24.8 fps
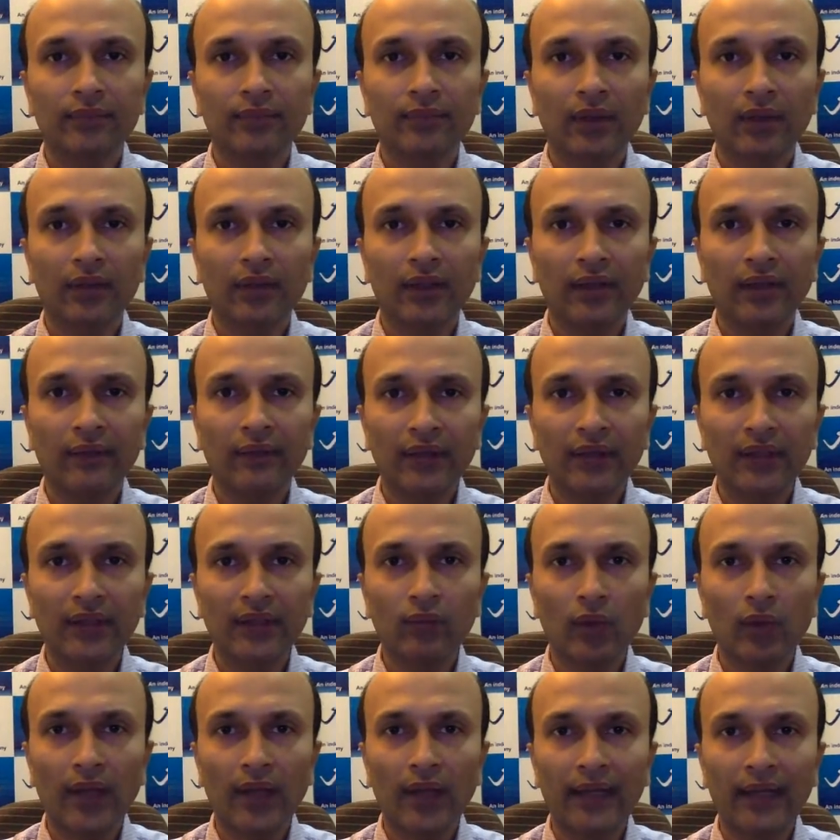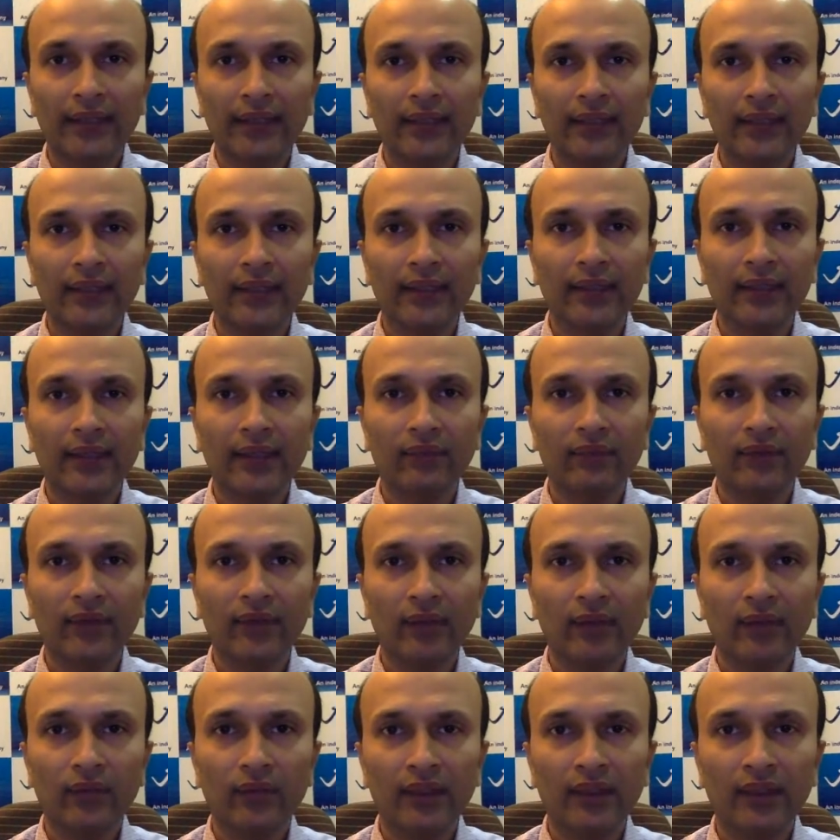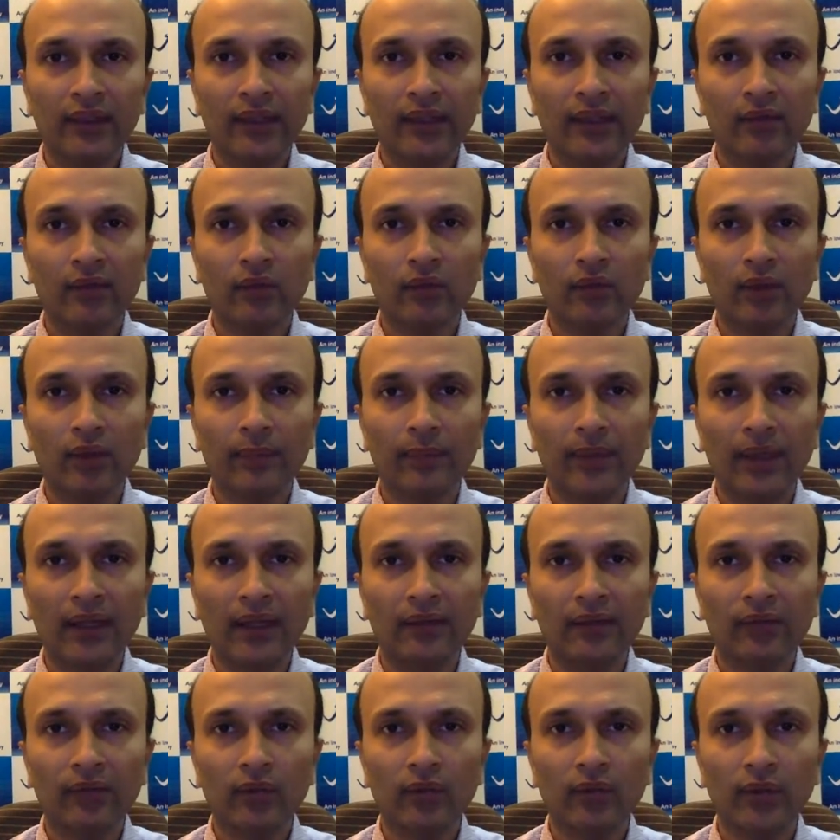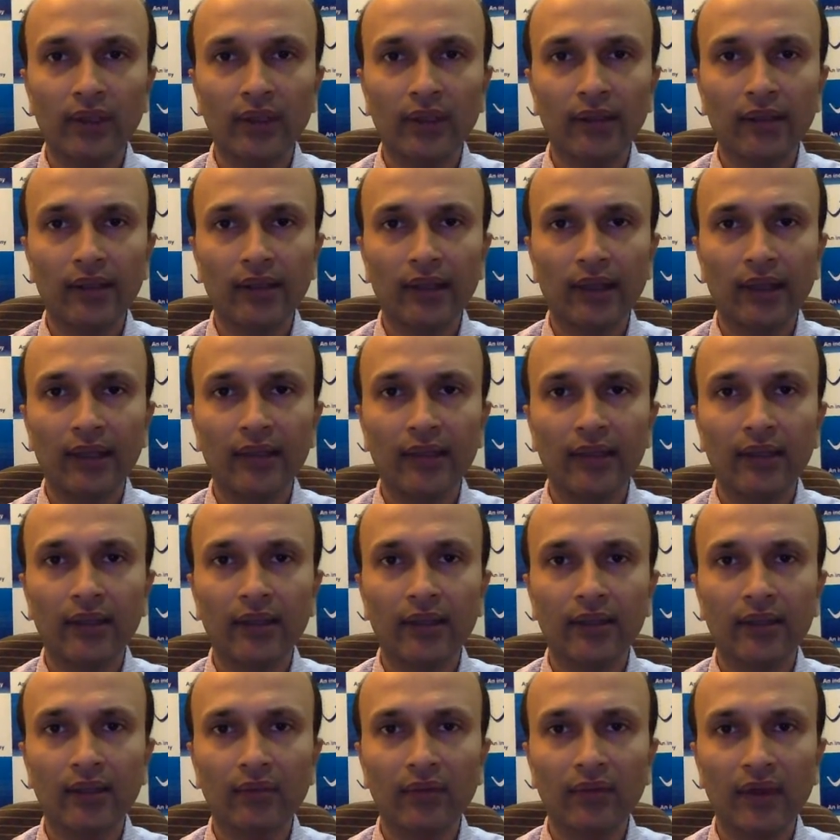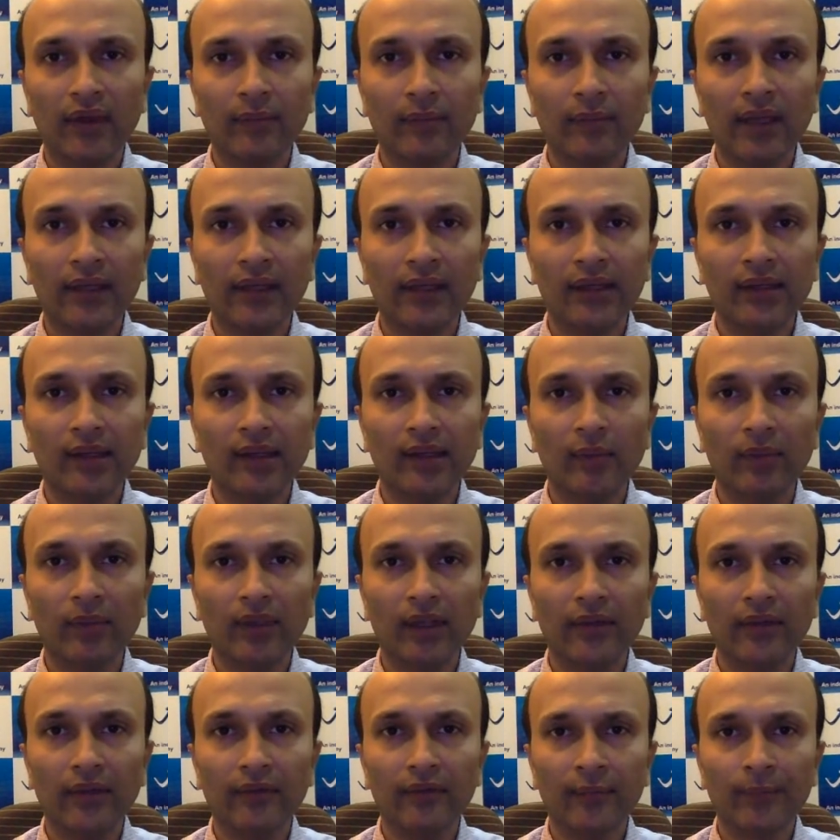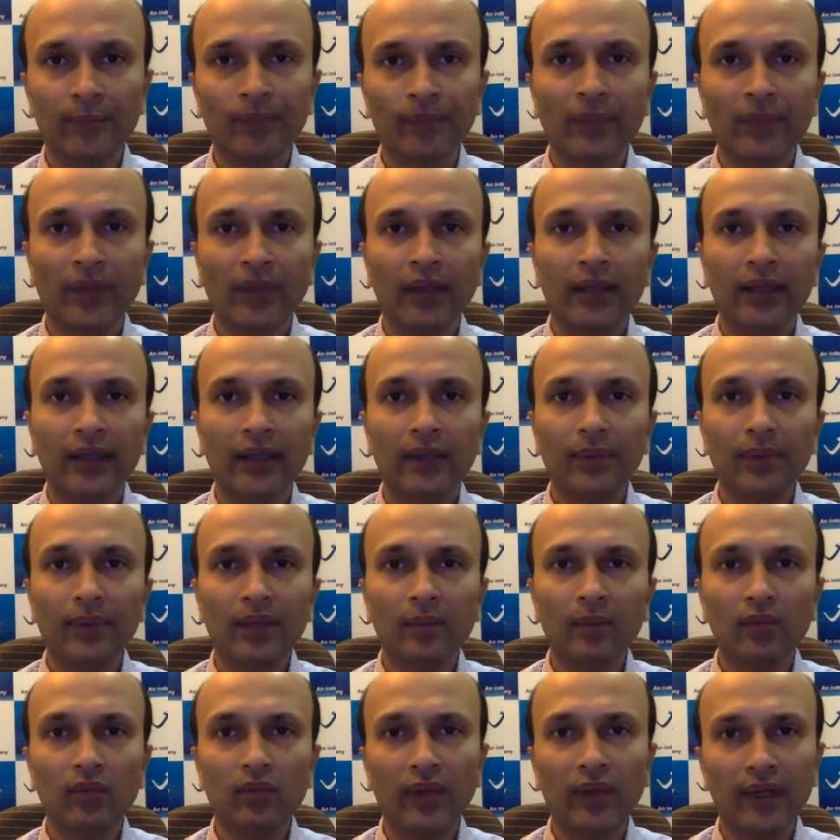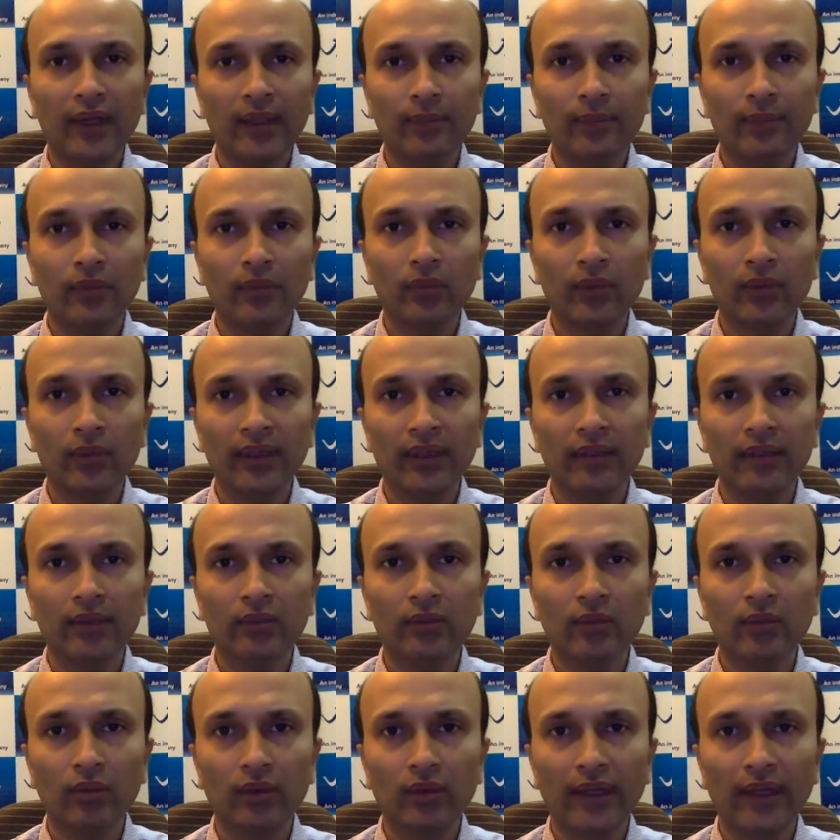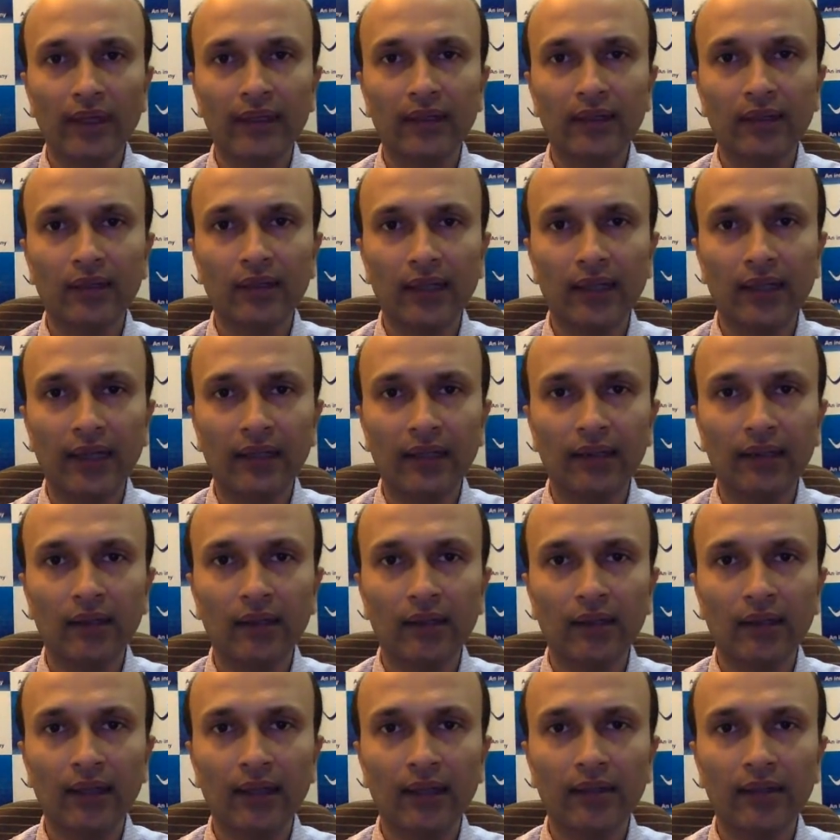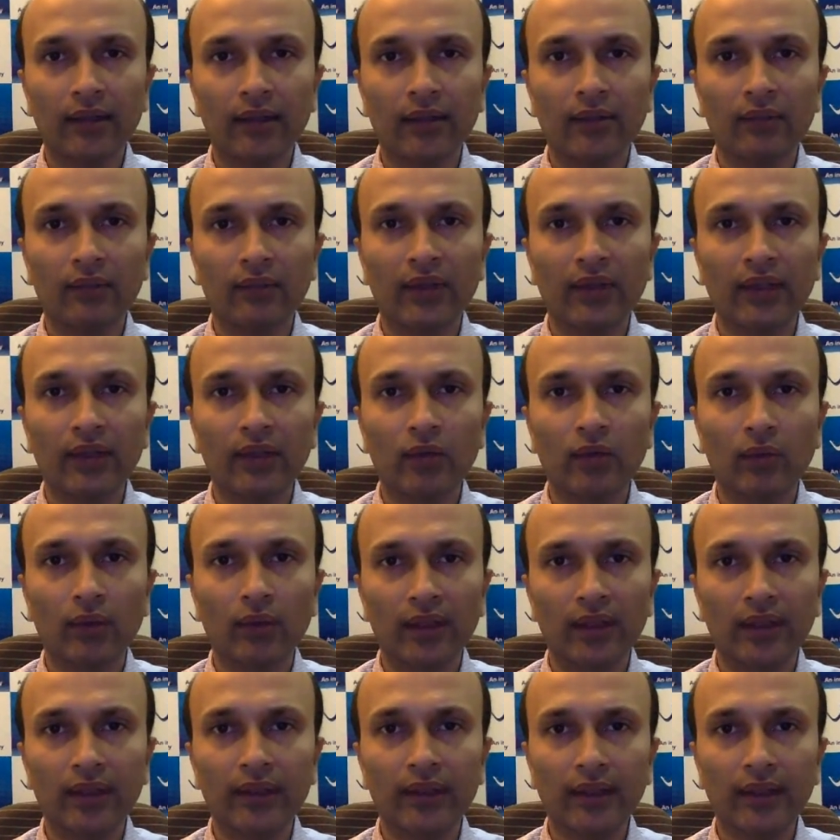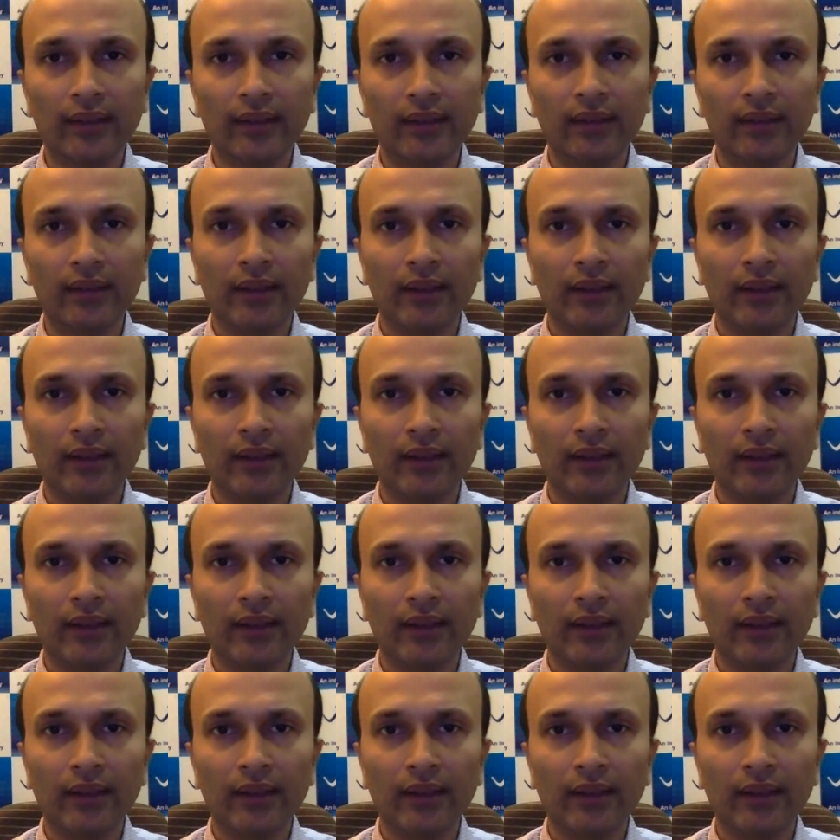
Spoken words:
given the volatility that we have witnessed over past few days and the way markets have behaved, it becomes very prudent to look at the cycles at a very lower degree.